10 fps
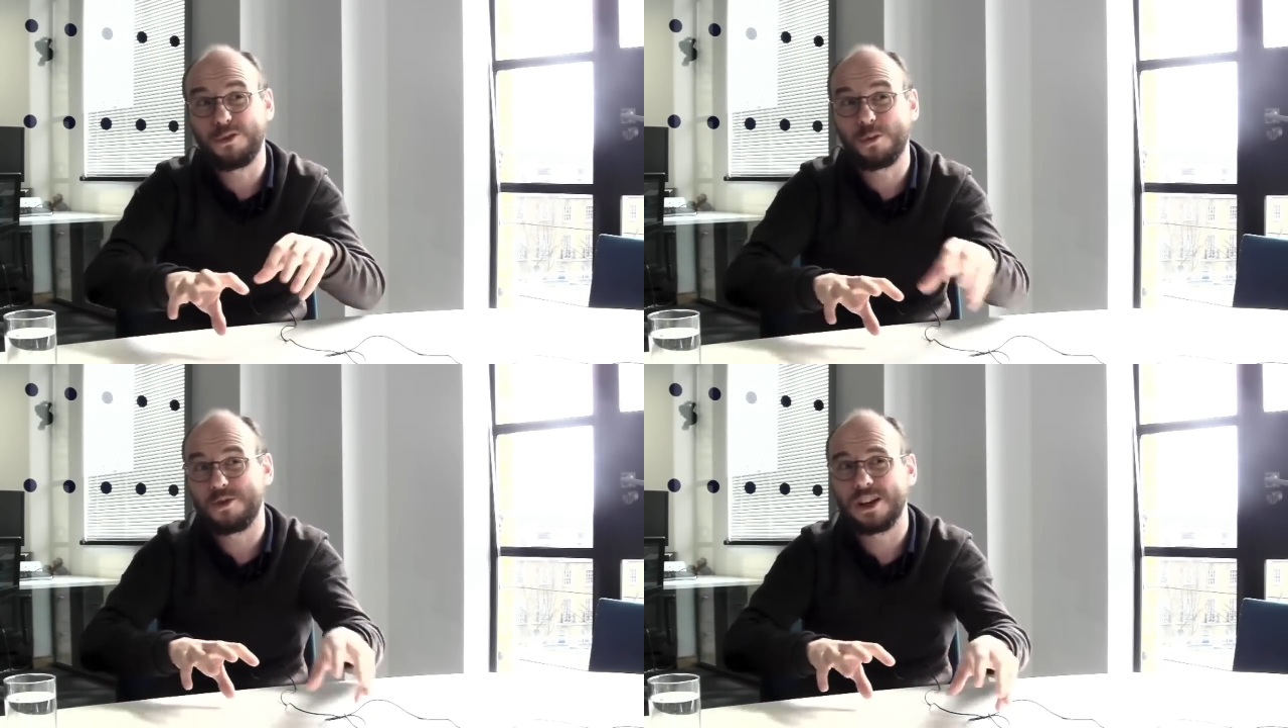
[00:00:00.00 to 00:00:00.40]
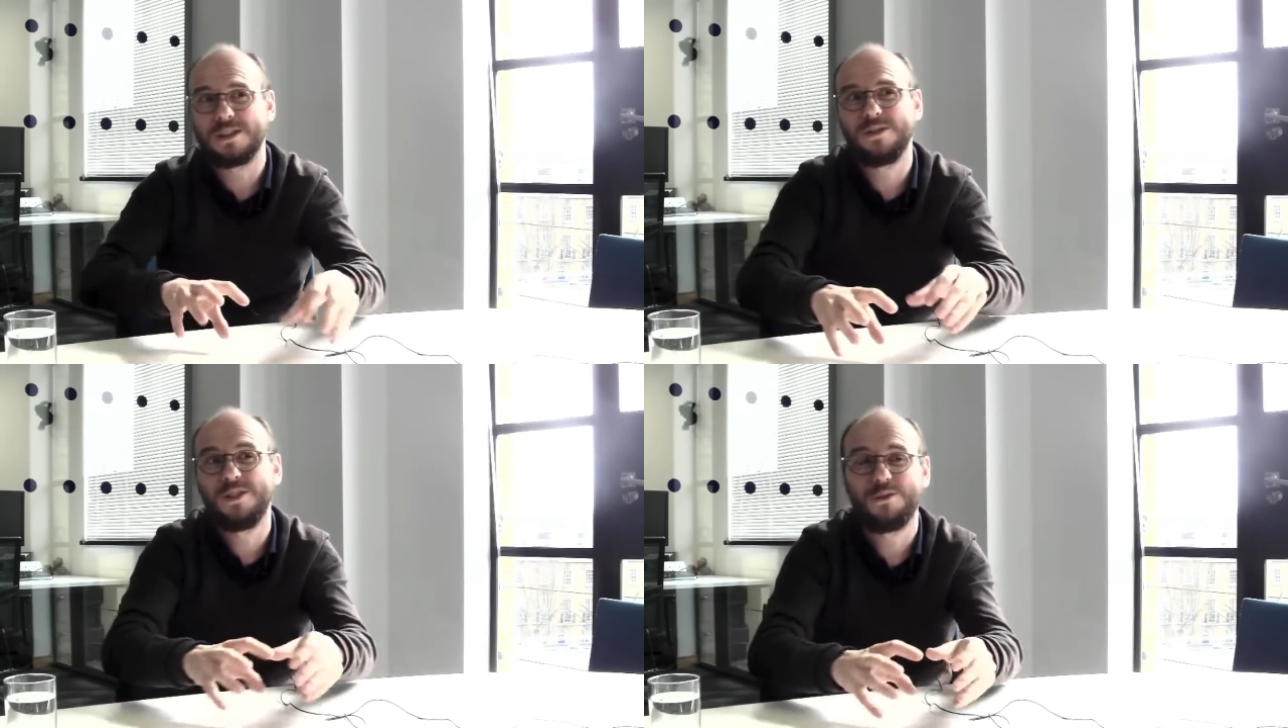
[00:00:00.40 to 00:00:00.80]

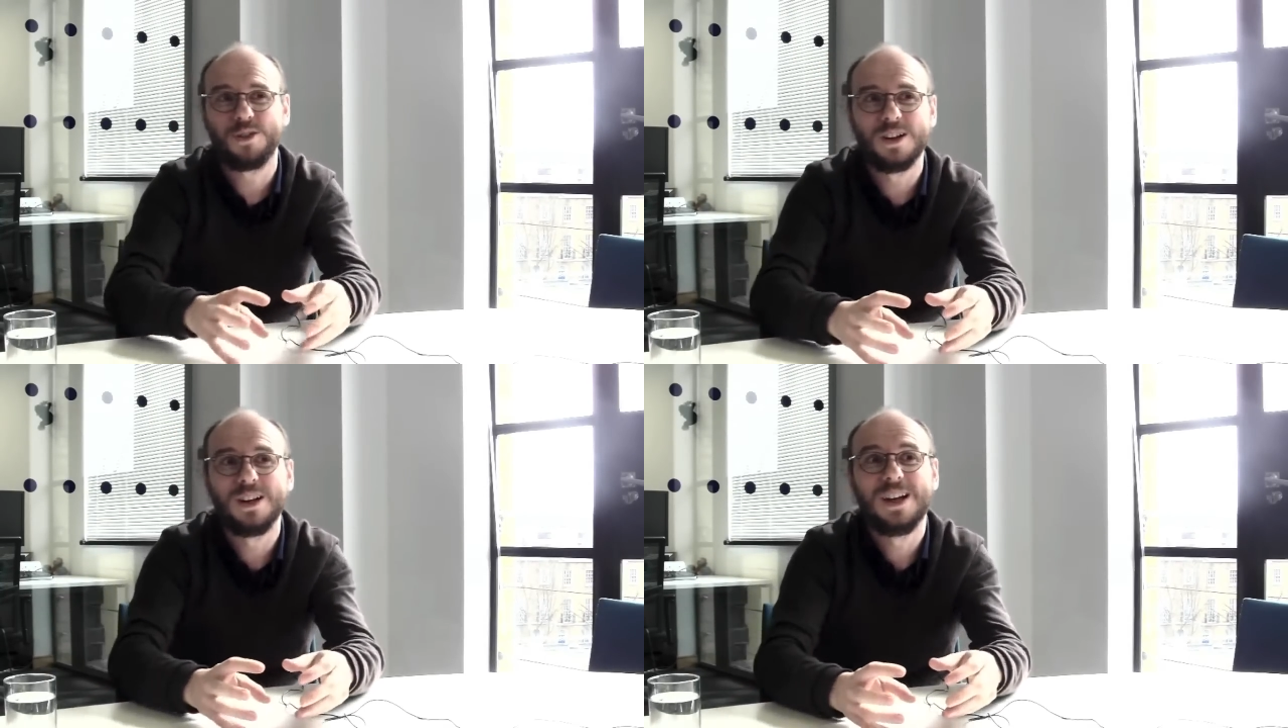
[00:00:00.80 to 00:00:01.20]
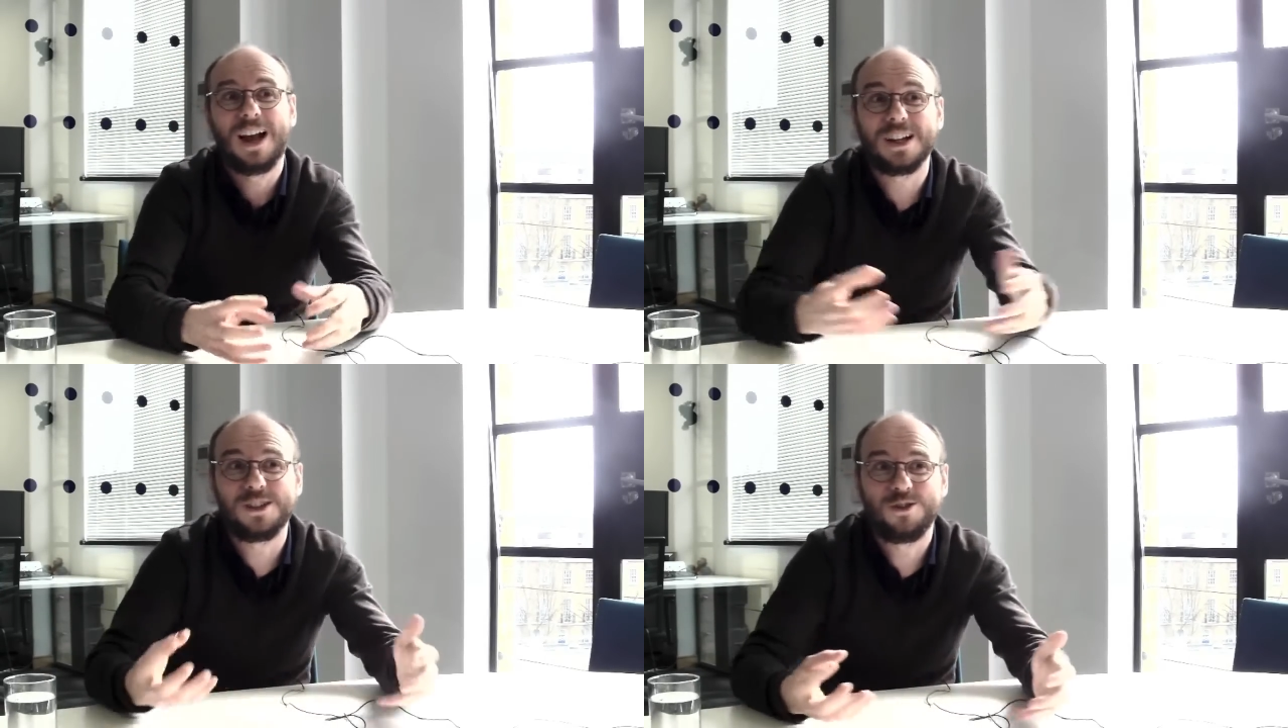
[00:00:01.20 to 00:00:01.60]
objectives, different
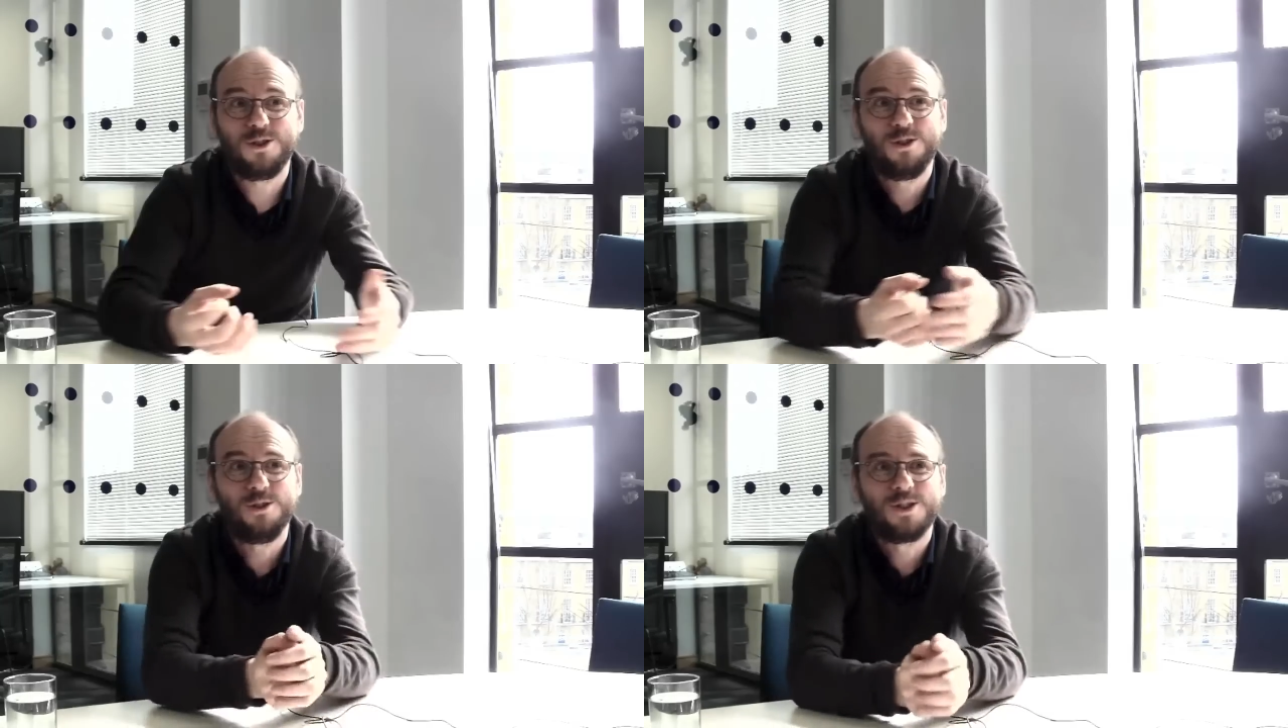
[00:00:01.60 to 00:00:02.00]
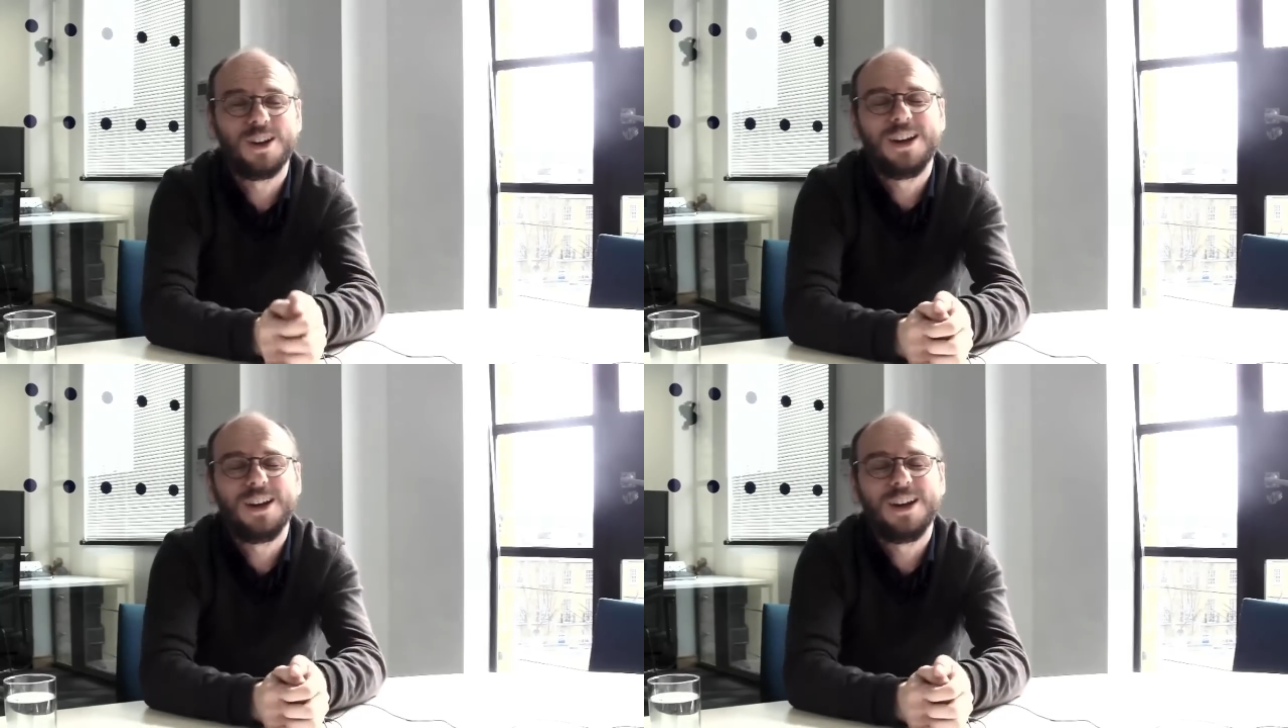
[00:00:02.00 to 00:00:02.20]
attitude.